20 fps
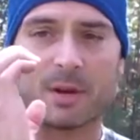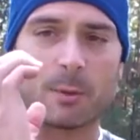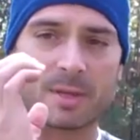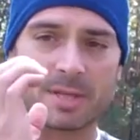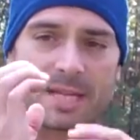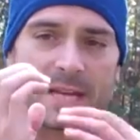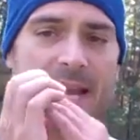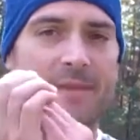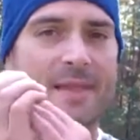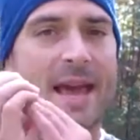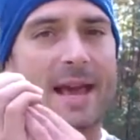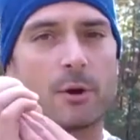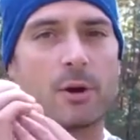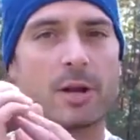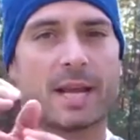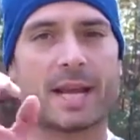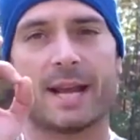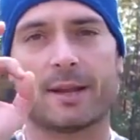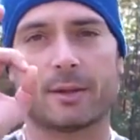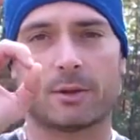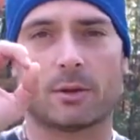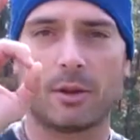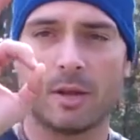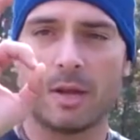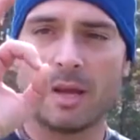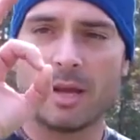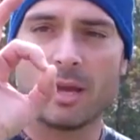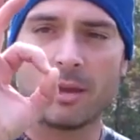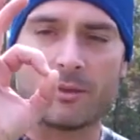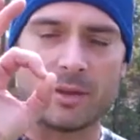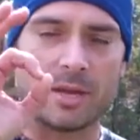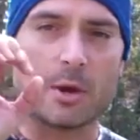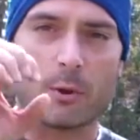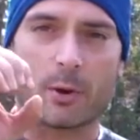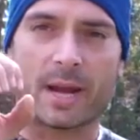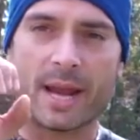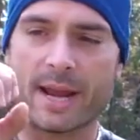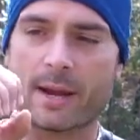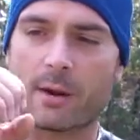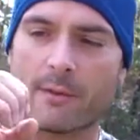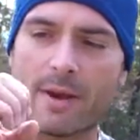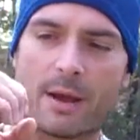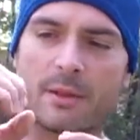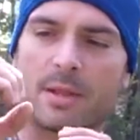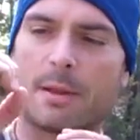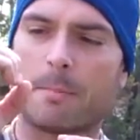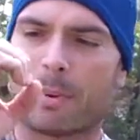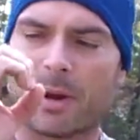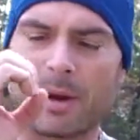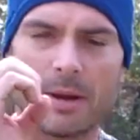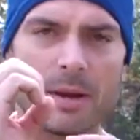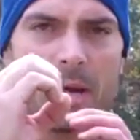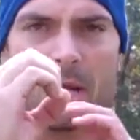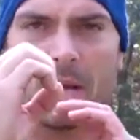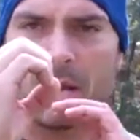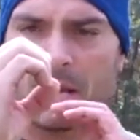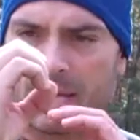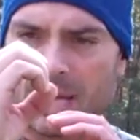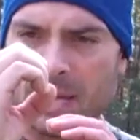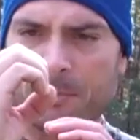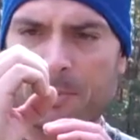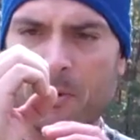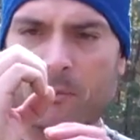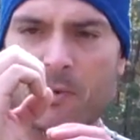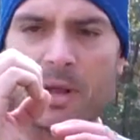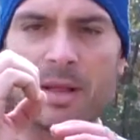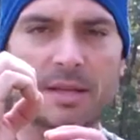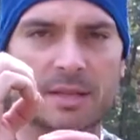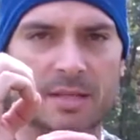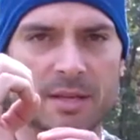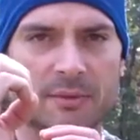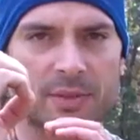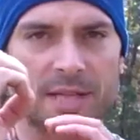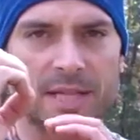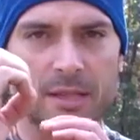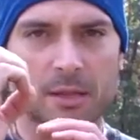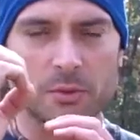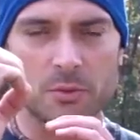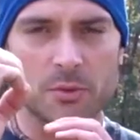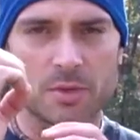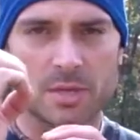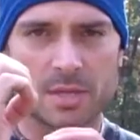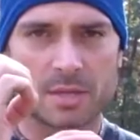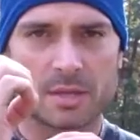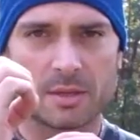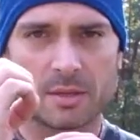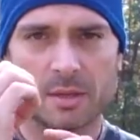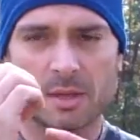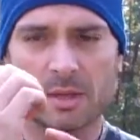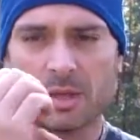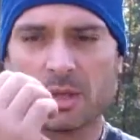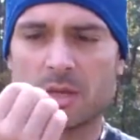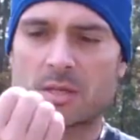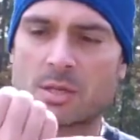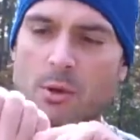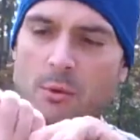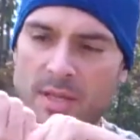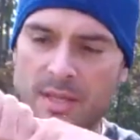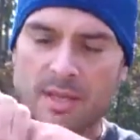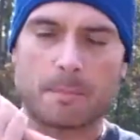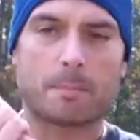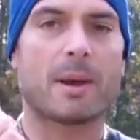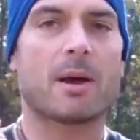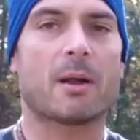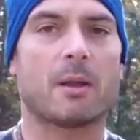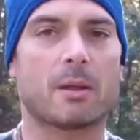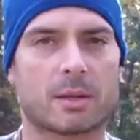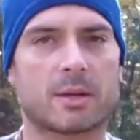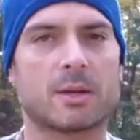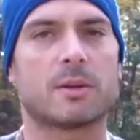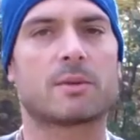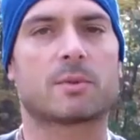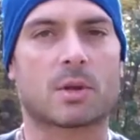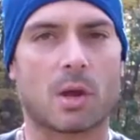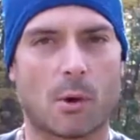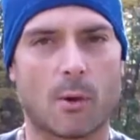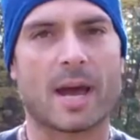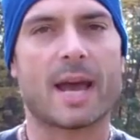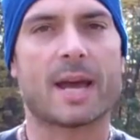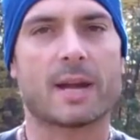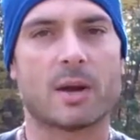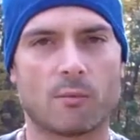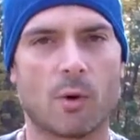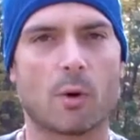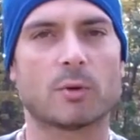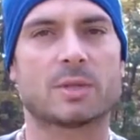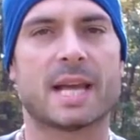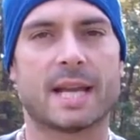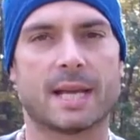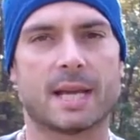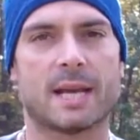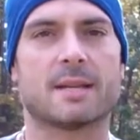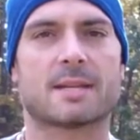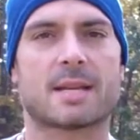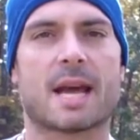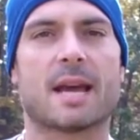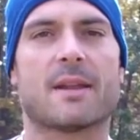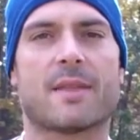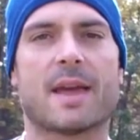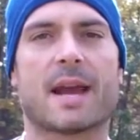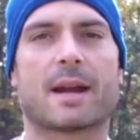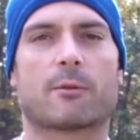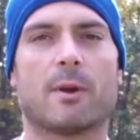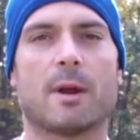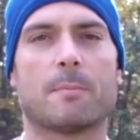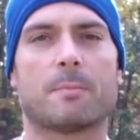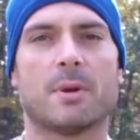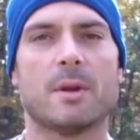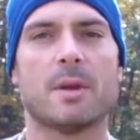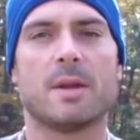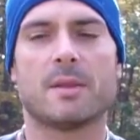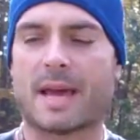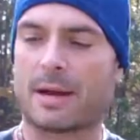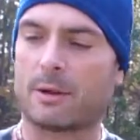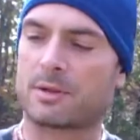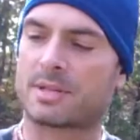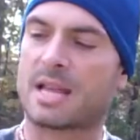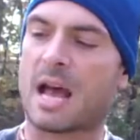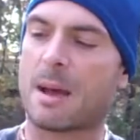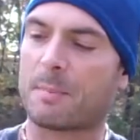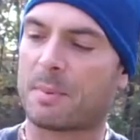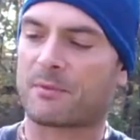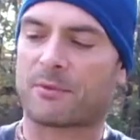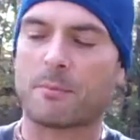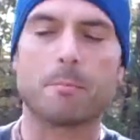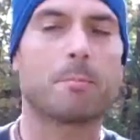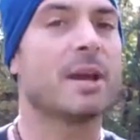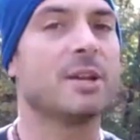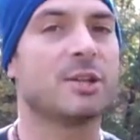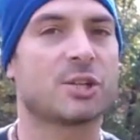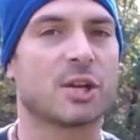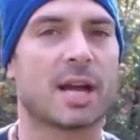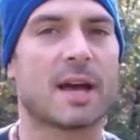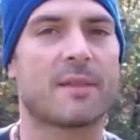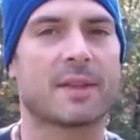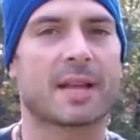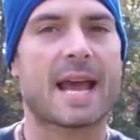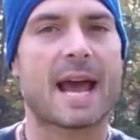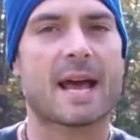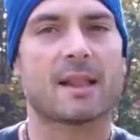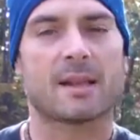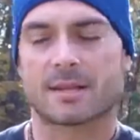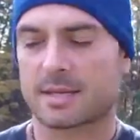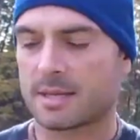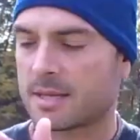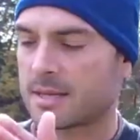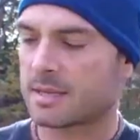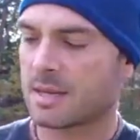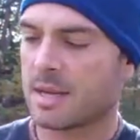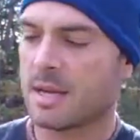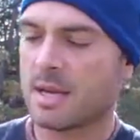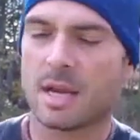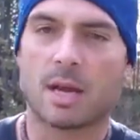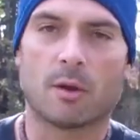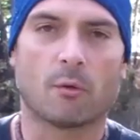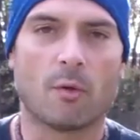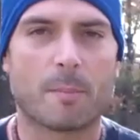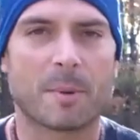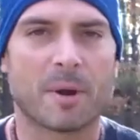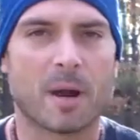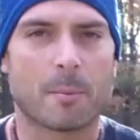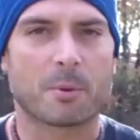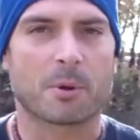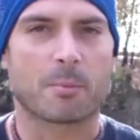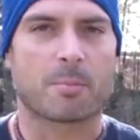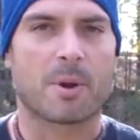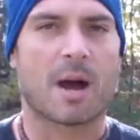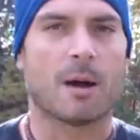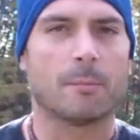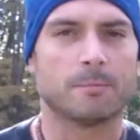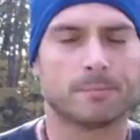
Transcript: once again, that hook handle, the okay around it, but keep it relatively loose so that the bell could go ahead and rotate inside of that grip. That'll stop it from pinching on the calluses and ripping up your palm,